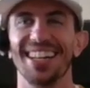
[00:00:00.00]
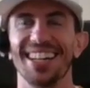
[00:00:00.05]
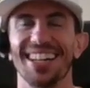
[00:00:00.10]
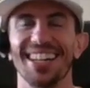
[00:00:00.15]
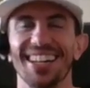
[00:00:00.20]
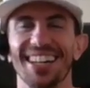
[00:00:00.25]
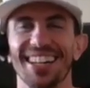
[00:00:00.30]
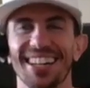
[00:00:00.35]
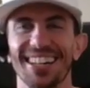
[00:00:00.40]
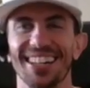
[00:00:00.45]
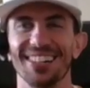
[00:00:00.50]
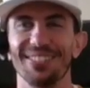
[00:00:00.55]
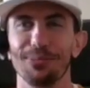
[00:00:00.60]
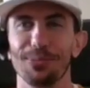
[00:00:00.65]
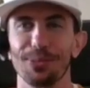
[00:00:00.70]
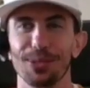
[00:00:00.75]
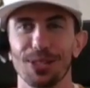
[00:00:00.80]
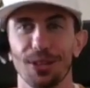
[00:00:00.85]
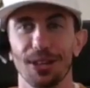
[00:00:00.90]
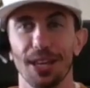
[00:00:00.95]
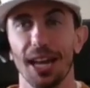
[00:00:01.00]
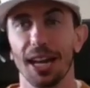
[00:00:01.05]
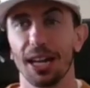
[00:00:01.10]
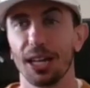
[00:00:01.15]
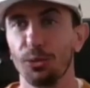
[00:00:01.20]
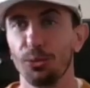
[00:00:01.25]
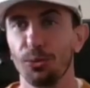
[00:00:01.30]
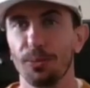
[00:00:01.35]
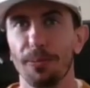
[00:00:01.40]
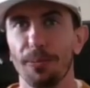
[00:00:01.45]
um, so yeah,
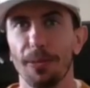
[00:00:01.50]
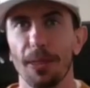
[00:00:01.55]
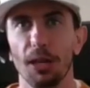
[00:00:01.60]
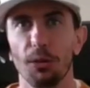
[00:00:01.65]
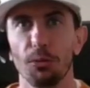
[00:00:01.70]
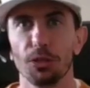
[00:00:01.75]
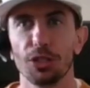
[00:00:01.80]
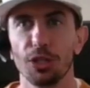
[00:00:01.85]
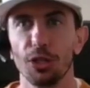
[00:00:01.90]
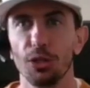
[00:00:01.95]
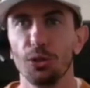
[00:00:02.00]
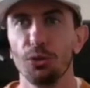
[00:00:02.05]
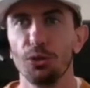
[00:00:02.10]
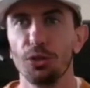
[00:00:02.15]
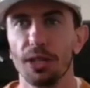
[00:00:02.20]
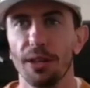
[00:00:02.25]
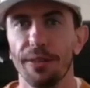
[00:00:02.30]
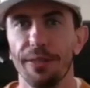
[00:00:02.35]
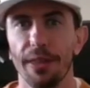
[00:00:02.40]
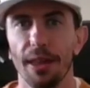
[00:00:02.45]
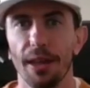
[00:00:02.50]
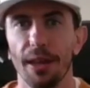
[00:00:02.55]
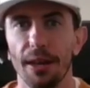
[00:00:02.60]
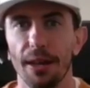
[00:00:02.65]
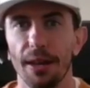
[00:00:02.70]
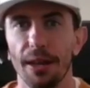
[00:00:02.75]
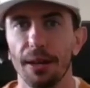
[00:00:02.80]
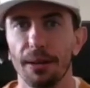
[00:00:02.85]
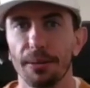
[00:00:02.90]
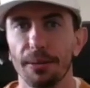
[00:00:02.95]
he he was huge, and
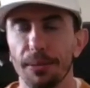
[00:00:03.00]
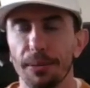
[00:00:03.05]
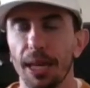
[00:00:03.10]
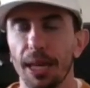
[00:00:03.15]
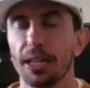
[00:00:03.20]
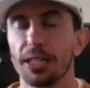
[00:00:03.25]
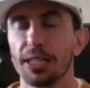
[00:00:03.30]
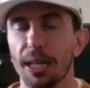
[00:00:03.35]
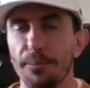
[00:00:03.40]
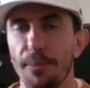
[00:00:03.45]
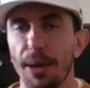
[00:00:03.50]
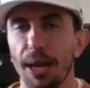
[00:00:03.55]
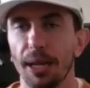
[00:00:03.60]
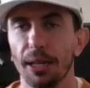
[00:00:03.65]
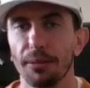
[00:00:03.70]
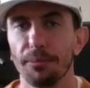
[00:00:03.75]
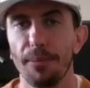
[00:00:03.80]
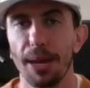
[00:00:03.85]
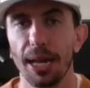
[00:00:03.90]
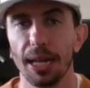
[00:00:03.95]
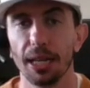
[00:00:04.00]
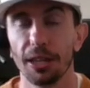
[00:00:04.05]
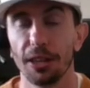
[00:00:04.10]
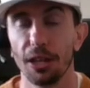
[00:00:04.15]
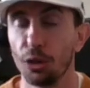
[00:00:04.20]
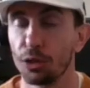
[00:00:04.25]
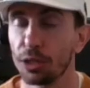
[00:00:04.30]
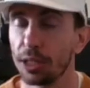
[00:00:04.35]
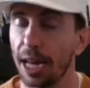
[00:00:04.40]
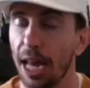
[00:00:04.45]
then uh, yeah, I'd say main, mainly
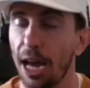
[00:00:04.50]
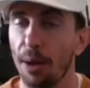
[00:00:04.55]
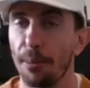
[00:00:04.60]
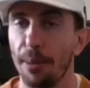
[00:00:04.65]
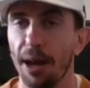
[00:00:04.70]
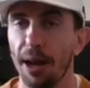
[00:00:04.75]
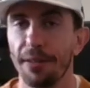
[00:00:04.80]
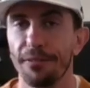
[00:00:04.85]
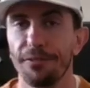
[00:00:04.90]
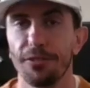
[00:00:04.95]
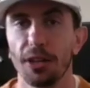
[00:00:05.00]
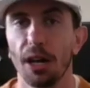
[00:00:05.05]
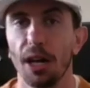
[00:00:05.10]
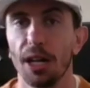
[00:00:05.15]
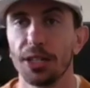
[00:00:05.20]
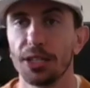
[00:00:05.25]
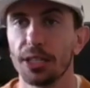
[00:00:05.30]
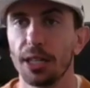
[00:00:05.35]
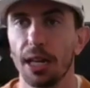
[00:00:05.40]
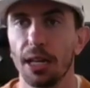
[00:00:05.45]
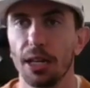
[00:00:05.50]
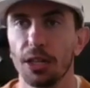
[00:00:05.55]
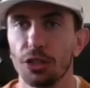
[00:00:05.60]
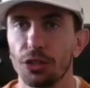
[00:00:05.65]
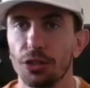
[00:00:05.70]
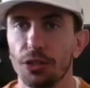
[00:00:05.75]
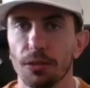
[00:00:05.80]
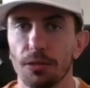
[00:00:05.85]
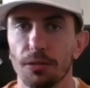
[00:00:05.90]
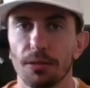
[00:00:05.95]
those. And now my fiance has
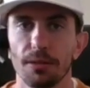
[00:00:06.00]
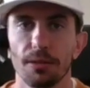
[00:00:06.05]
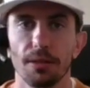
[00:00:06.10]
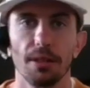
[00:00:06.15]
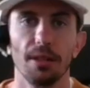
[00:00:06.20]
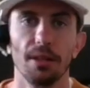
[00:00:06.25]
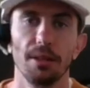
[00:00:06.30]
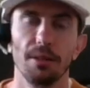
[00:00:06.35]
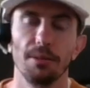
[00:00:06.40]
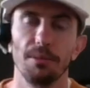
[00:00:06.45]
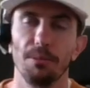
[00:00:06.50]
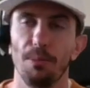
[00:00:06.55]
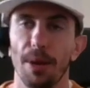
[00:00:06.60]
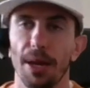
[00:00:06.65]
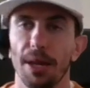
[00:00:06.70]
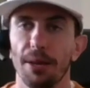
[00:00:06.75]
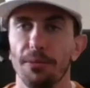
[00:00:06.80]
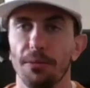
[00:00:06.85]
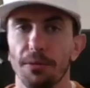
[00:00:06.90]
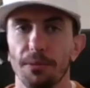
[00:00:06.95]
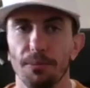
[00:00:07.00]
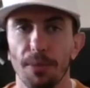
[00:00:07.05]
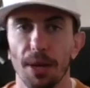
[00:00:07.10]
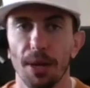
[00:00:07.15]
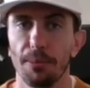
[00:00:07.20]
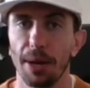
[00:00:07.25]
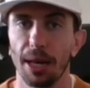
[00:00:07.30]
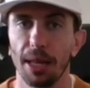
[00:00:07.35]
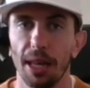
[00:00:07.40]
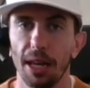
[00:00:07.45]
just made
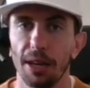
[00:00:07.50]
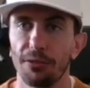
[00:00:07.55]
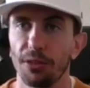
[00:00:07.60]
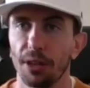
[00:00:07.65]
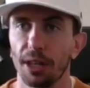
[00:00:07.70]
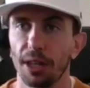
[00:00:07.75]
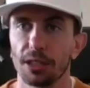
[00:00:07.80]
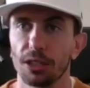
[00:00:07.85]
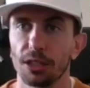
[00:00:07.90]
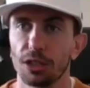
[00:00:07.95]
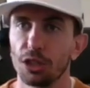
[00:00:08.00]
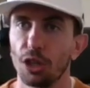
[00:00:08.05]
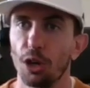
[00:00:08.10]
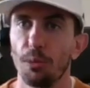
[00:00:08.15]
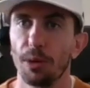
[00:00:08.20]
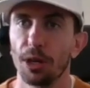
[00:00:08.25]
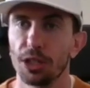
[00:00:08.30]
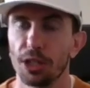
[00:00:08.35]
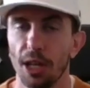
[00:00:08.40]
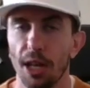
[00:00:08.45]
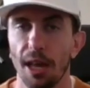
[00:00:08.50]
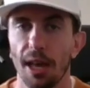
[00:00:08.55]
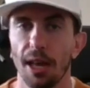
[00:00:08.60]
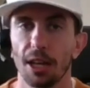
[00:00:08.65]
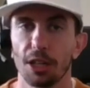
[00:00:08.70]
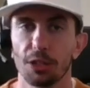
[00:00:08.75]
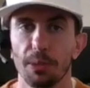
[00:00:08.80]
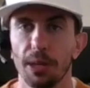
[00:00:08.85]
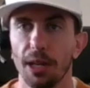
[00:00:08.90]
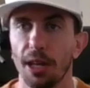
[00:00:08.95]
made my life like so much
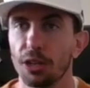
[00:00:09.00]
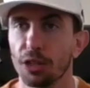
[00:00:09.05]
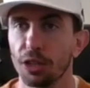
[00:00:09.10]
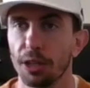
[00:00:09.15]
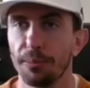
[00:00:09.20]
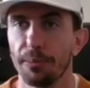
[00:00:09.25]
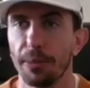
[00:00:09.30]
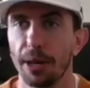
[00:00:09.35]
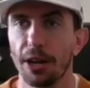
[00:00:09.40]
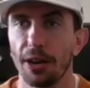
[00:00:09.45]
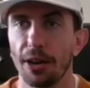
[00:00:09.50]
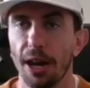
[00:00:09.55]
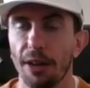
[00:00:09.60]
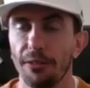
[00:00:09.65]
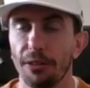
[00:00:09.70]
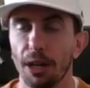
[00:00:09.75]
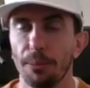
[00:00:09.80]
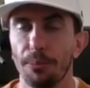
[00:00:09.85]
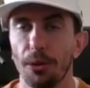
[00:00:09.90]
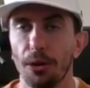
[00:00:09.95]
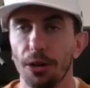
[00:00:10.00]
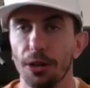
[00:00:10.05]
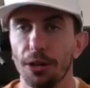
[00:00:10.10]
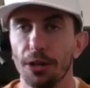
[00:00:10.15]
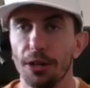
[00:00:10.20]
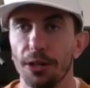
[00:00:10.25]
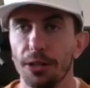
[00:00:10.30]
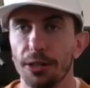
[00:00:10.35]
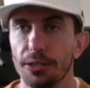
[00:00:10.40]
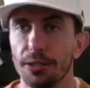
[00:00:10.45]
exponentially better. Having a
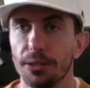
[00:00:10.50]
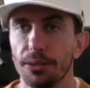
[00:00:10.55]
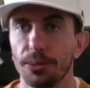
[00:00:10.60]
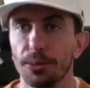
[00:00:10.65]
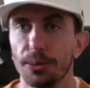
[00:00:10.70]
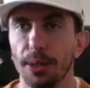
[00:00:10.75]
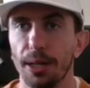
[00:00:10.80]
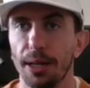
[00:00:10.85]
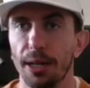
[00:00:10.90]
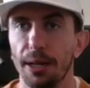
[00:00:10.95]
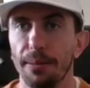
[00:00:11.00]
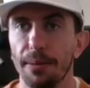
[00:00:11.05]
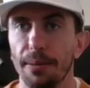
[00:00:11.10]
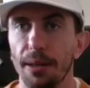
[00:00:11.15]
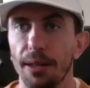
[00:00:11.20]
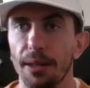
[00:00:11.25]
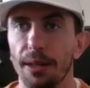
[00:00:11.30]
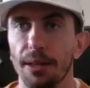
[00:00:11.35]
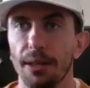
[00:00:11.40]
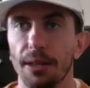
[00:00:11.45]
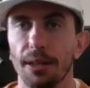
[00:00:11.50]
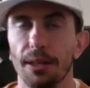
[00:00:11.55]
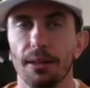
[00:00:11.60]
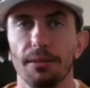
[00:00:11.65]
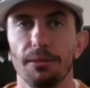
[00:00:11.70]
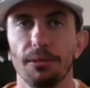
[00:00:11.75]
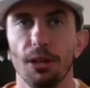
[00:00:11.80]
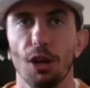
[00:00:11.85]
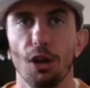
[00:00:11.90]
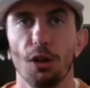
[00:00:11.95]
partner to uh,
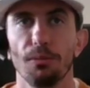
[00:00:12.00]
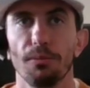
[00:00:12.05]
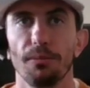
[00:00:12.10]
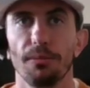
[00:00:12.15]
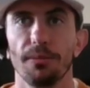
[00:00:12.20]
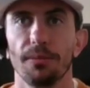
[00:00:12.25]
you know